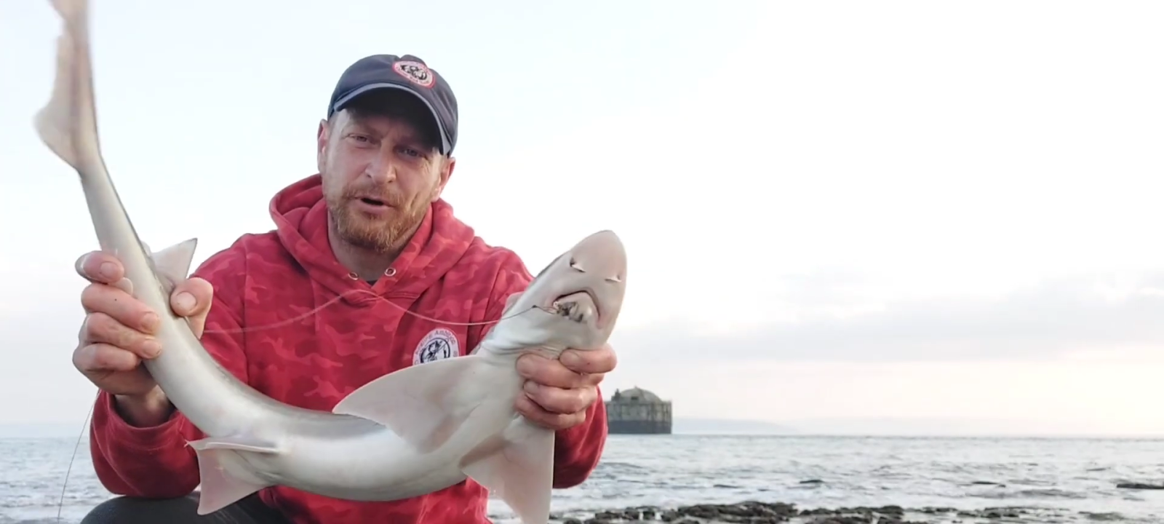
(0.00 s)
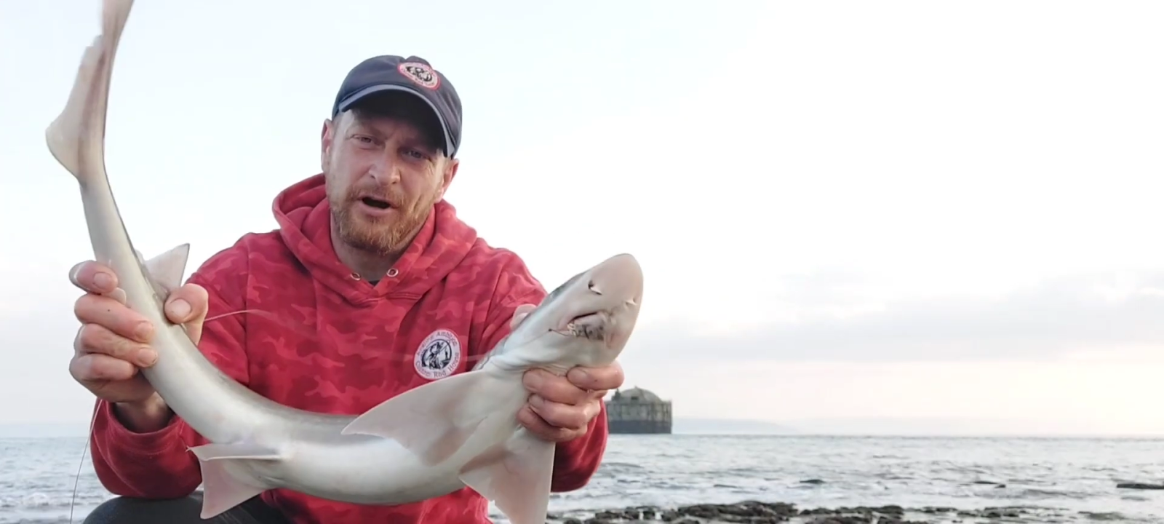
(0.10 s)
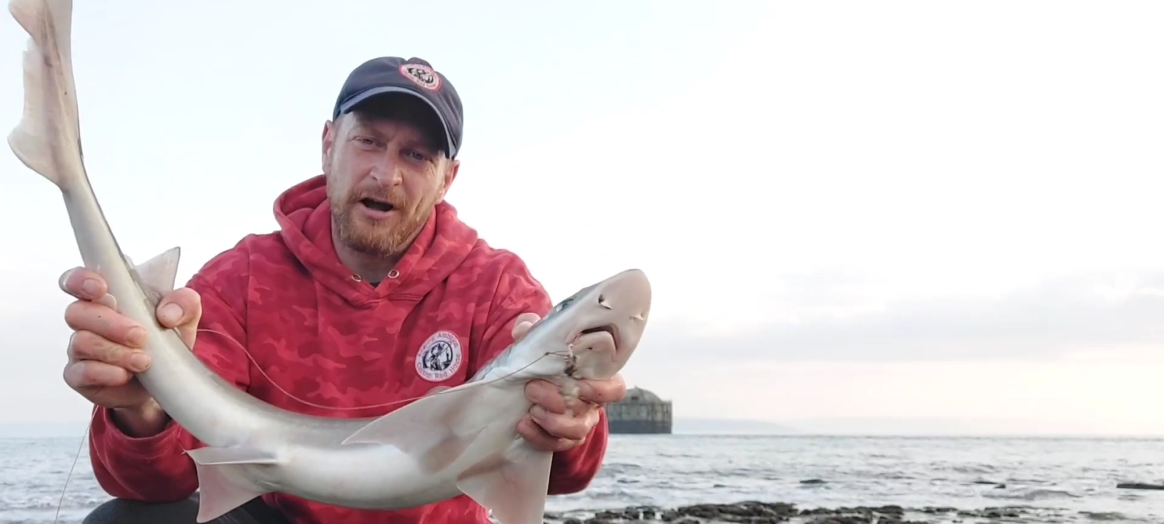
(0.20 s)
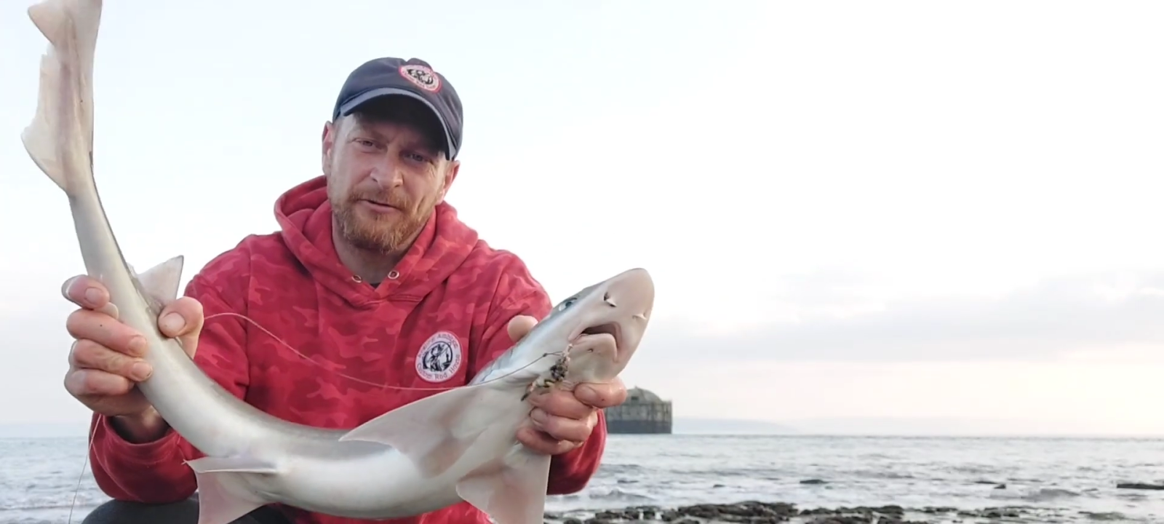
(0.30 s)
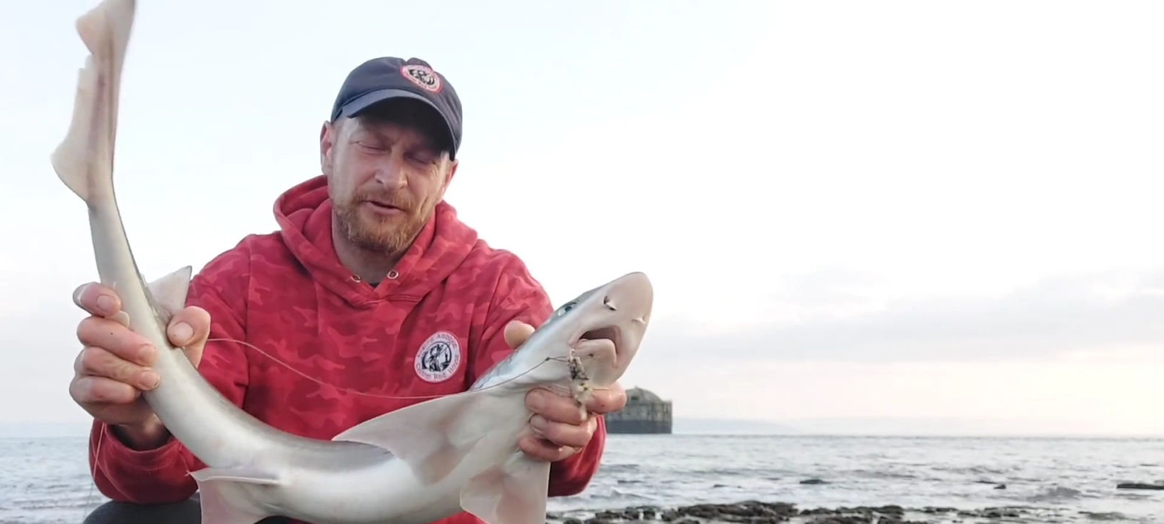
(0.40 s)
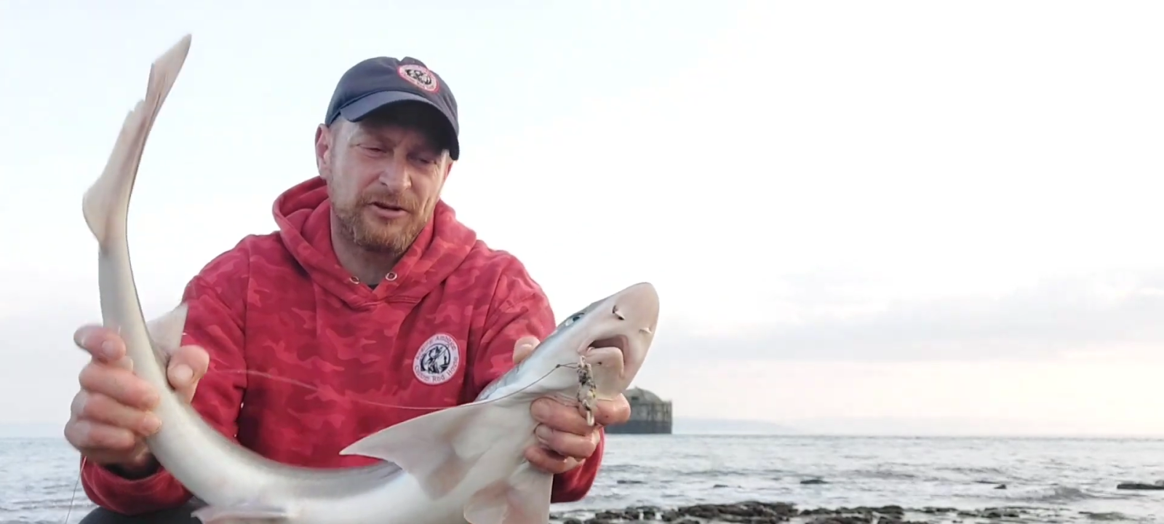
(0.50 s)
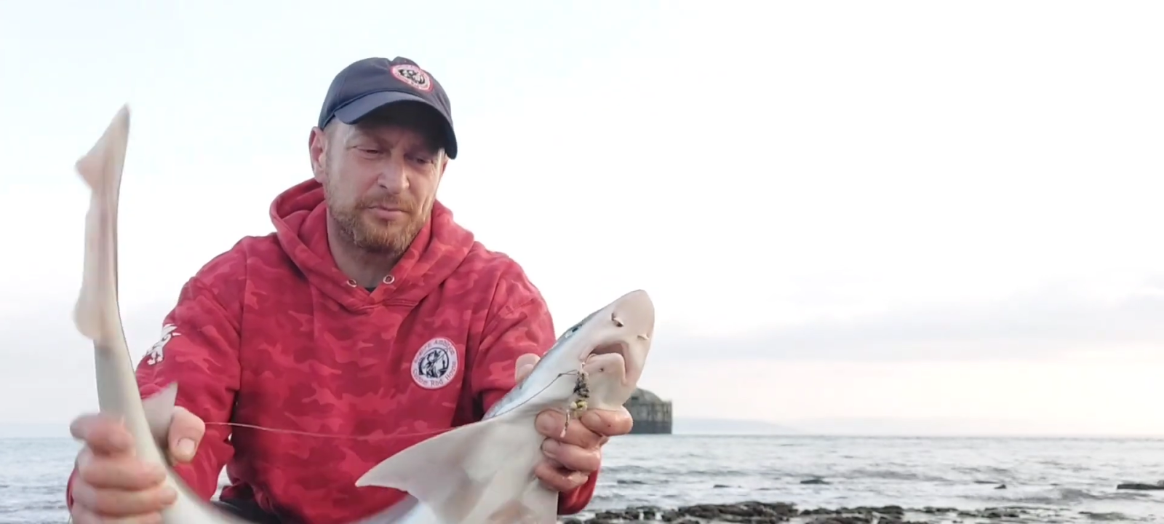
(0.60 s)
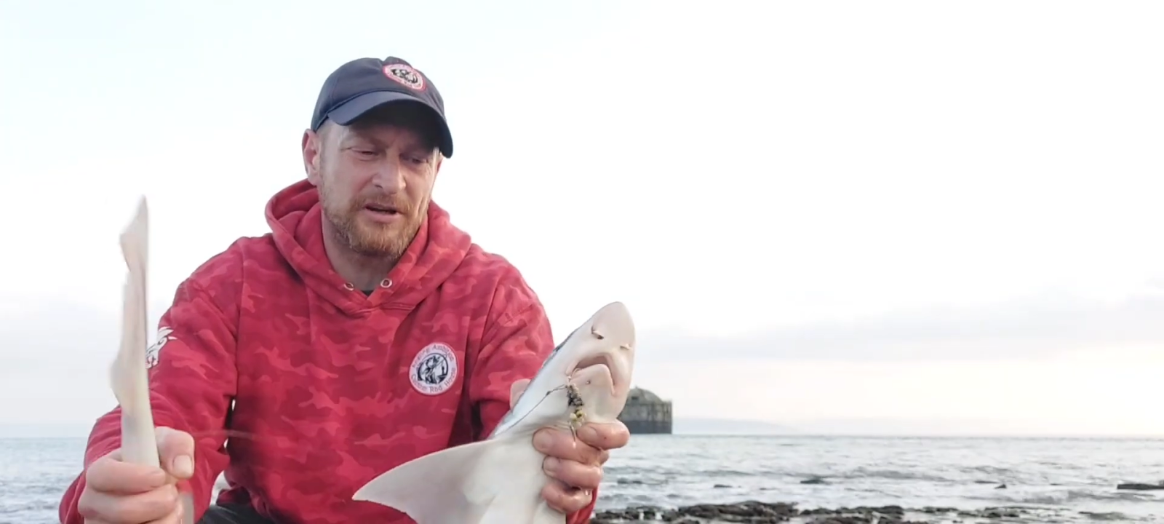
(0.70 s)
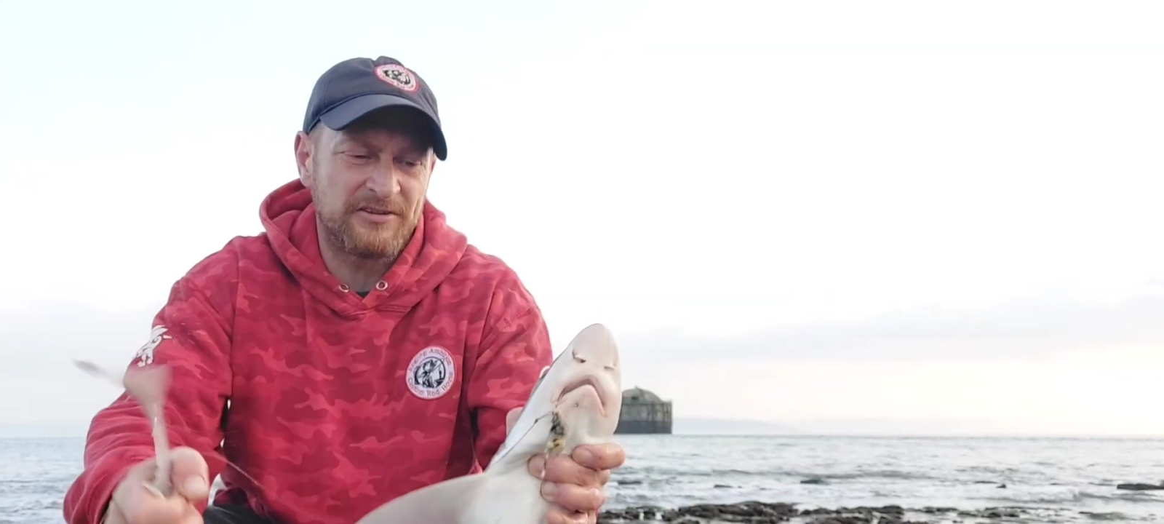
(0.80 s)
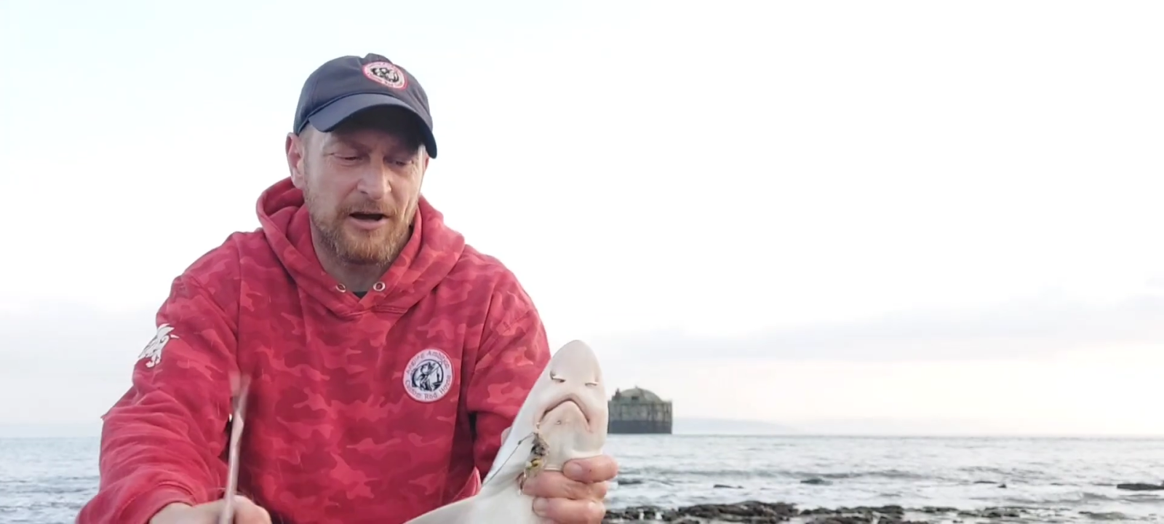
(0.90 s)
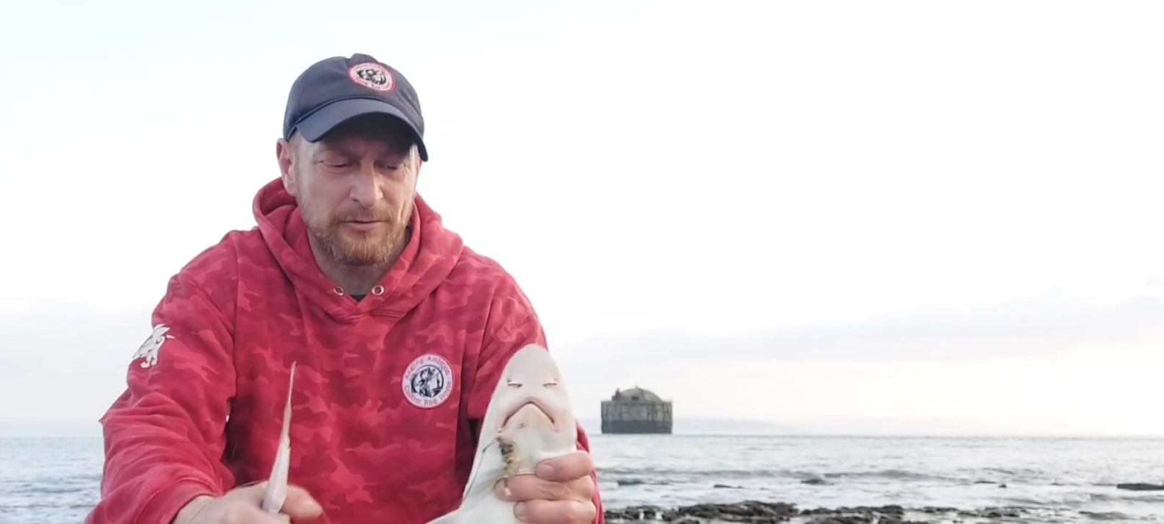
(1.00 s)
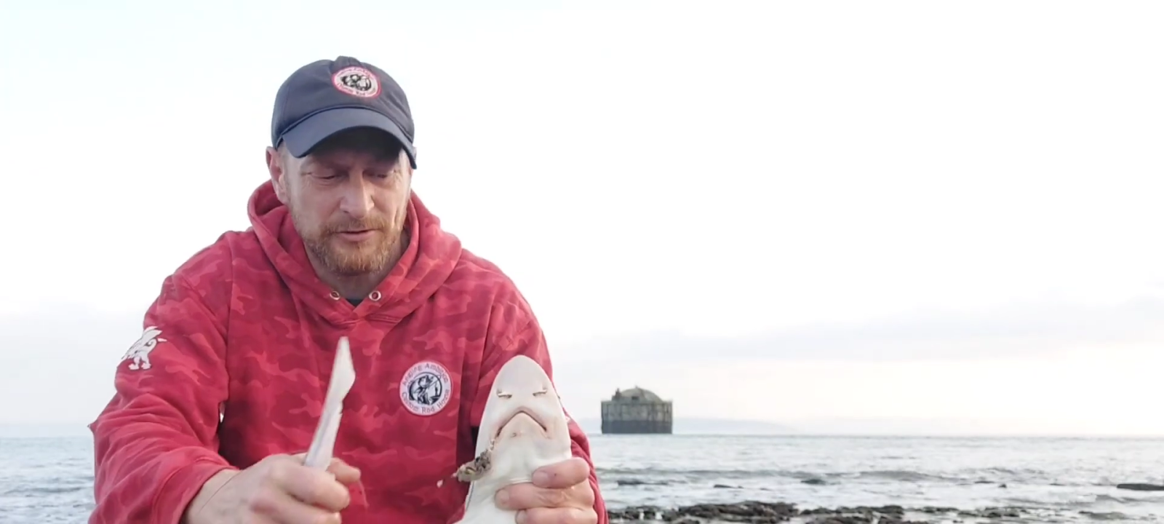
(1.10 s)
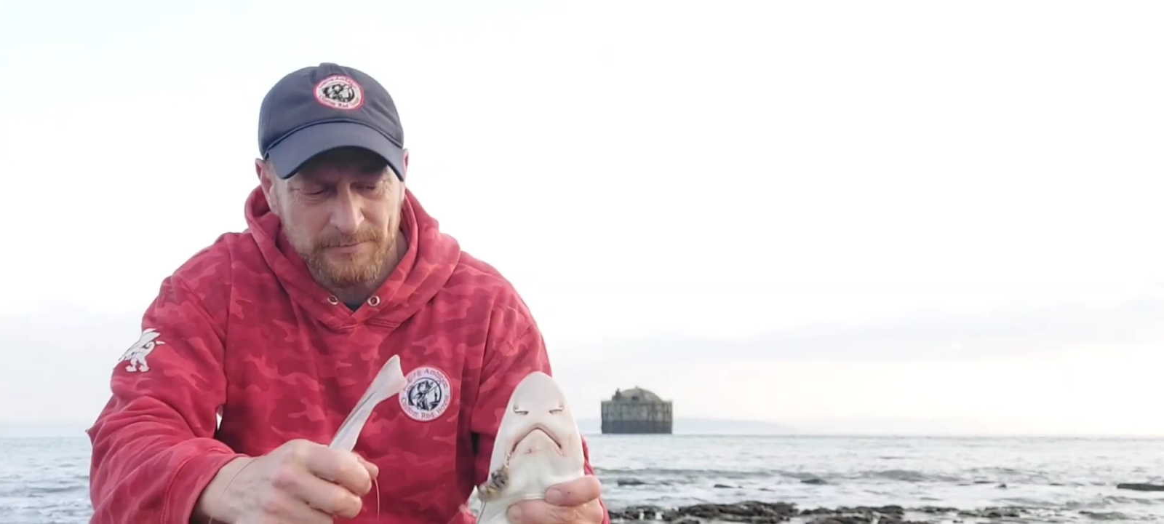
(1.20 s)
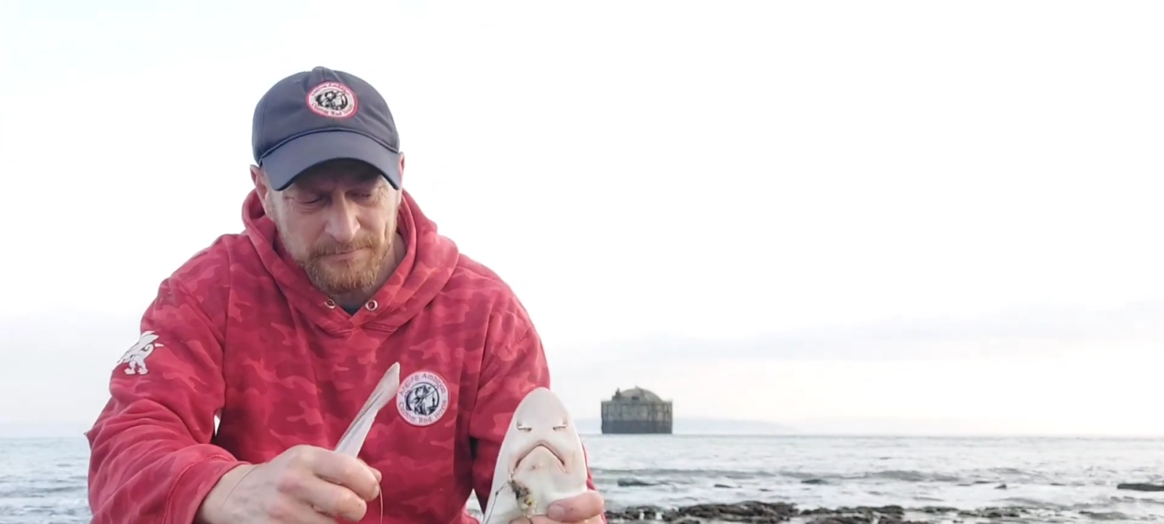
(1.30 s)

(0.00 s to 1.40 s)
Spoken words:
put a fish bait out